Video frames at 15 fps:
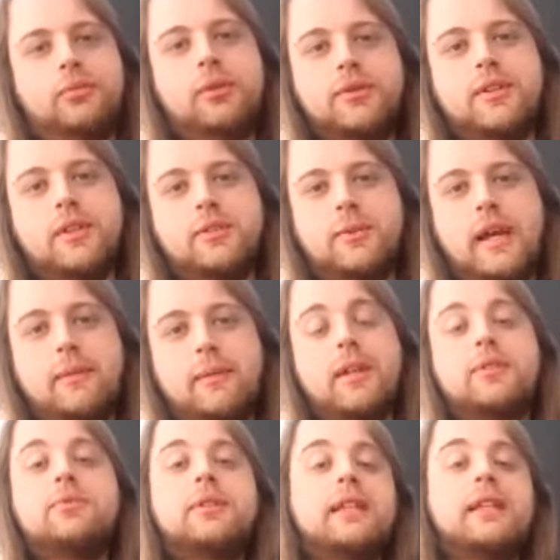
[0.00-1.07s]
blues this way, but
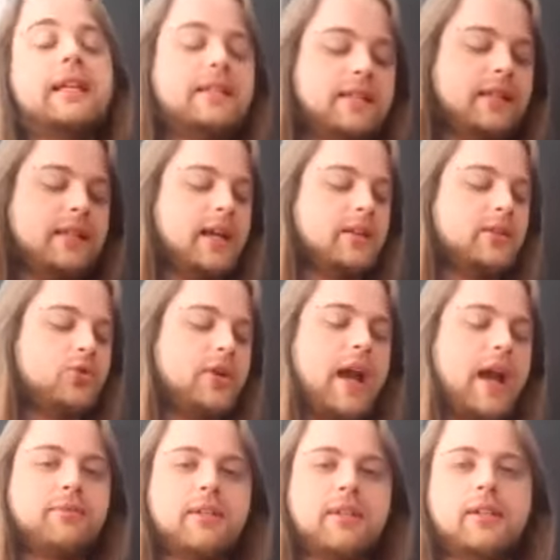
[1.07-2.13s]
it's really easy to get
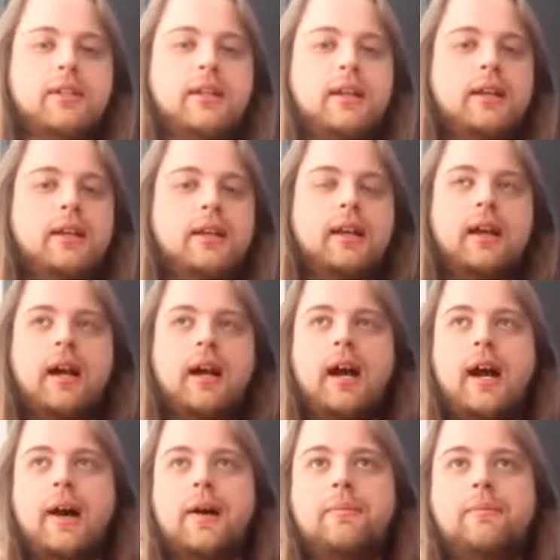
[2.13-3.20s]
trapped in,
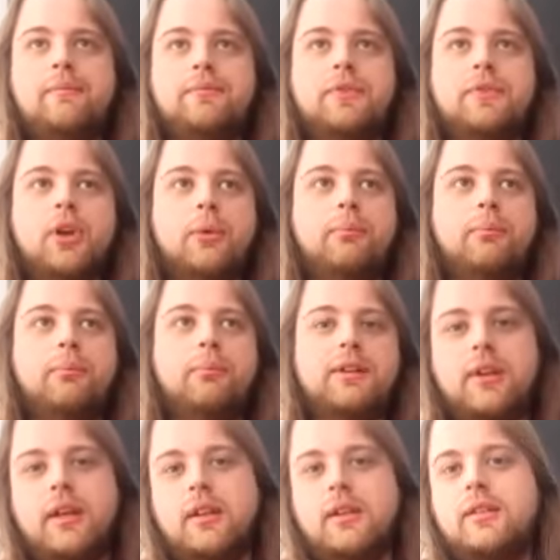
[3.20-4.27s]
you know,
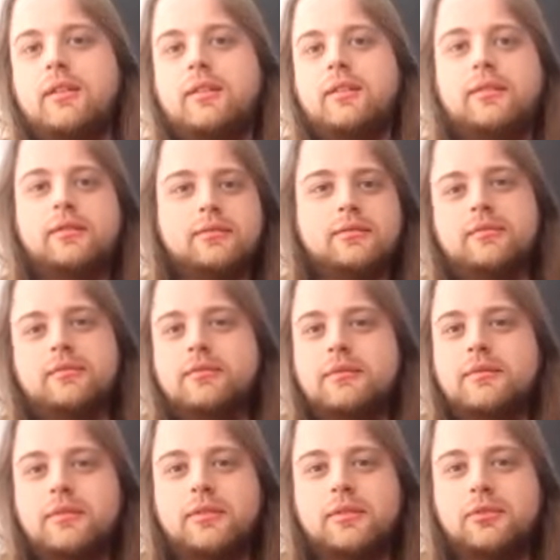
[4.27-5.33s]
pentatonic
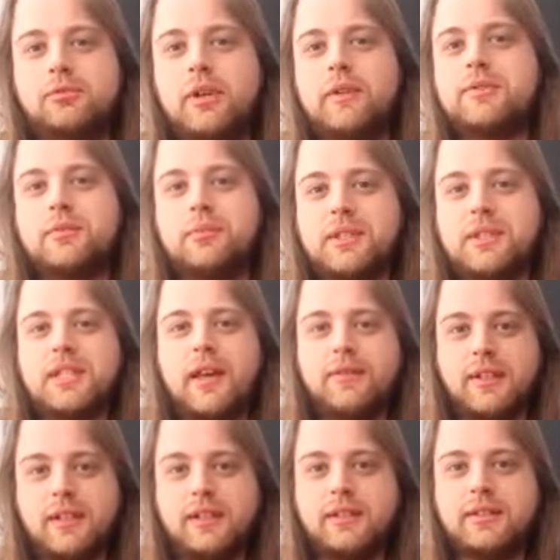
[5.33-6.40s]
riffs from the
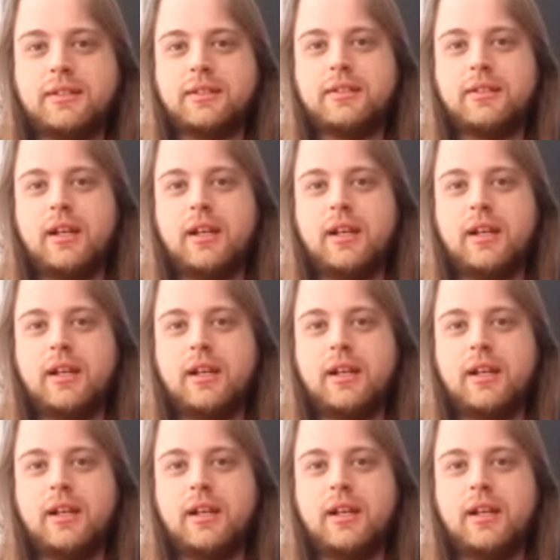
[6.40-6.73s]
70s